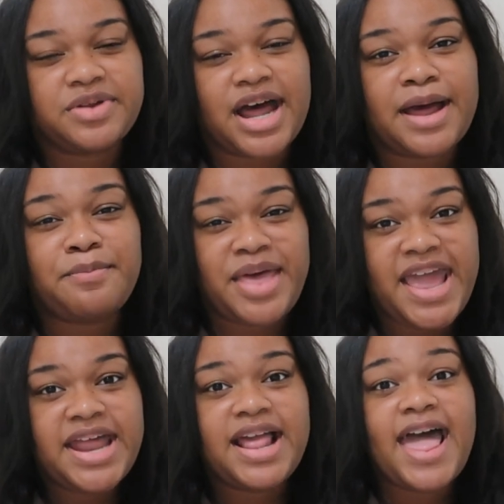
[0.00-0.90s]
when I
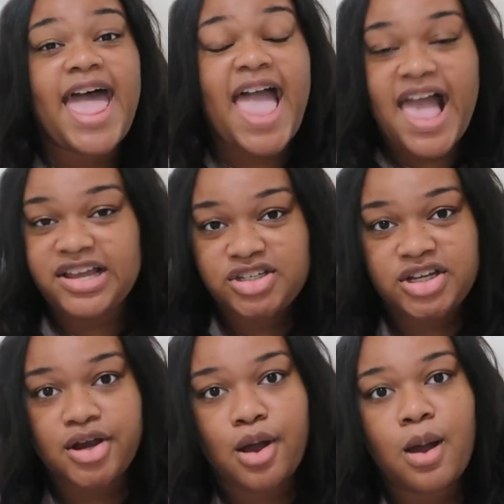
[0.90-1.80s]
paid
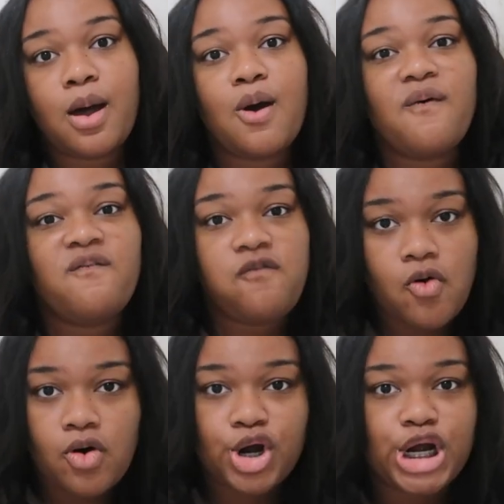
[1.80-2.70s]
extra
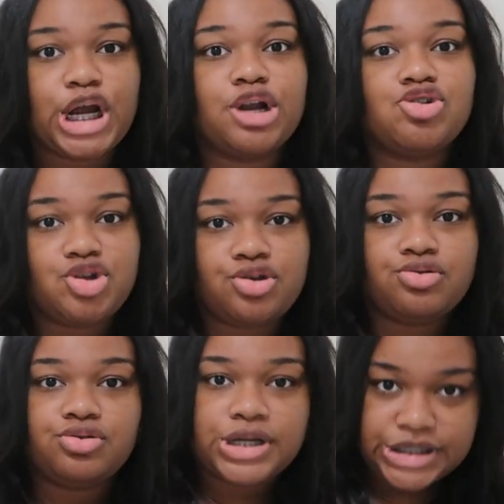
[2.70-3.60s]
for
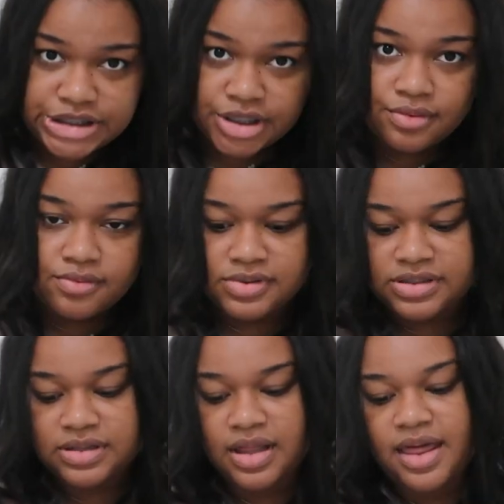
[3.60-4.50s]
new
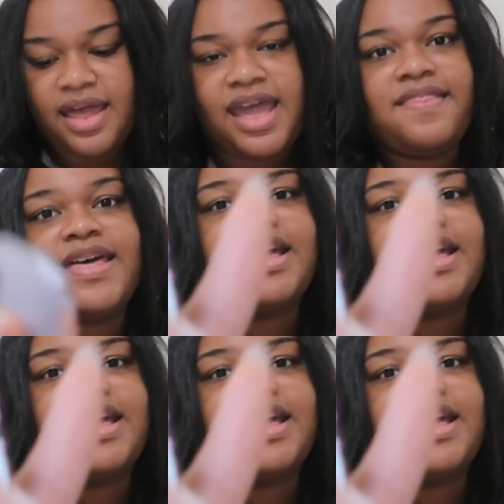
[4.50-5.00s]
shoes. And